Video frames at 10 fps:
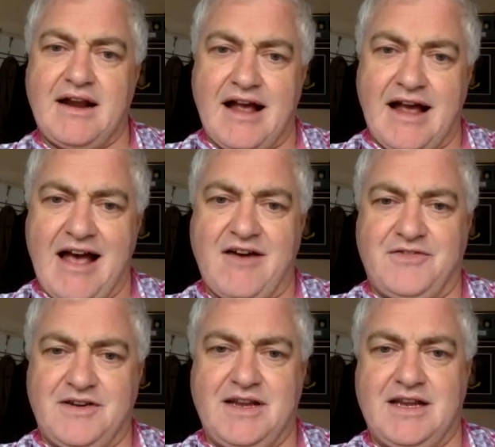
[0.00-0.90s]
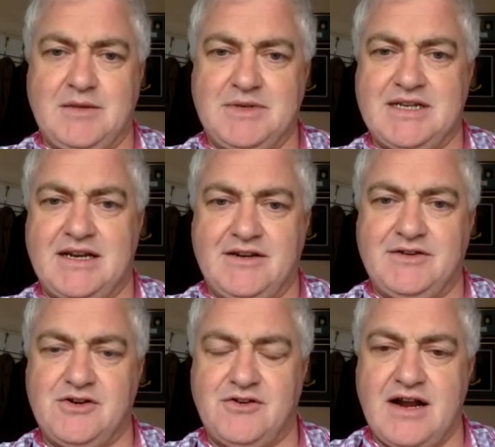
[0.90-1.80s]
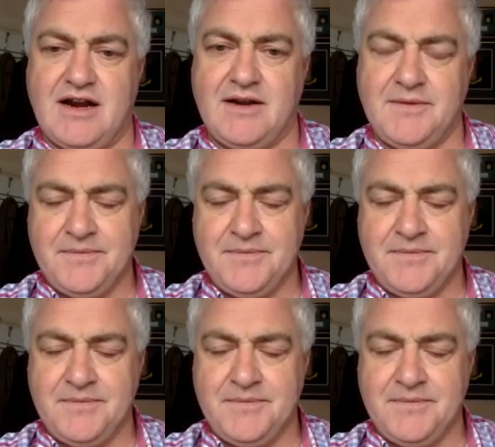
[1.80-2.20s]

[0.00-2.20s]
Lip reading: I have to take the battalion to Iraq.